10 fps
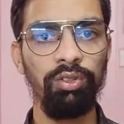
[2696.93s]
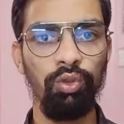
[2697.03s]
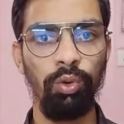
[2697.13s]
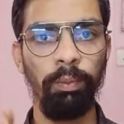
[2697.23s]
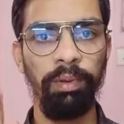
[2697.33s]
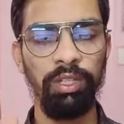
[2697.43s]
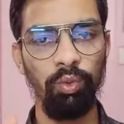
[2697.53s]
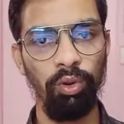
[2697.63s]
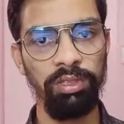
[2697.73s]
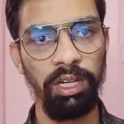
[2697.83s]
So please
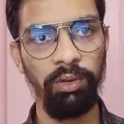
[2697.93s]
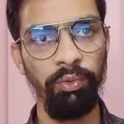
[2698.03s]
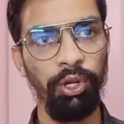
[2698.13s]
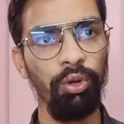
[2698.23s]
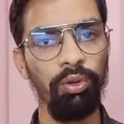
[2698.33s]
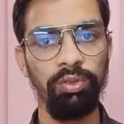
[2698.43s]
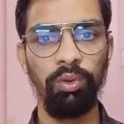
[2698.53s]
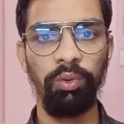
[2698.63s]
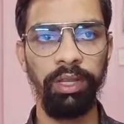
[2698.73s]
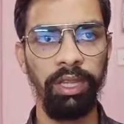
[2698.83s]
watch that video.
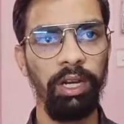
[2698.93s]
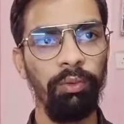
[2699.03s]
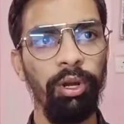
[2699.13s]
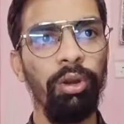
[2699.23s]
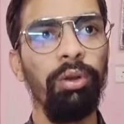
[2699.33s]
So in that video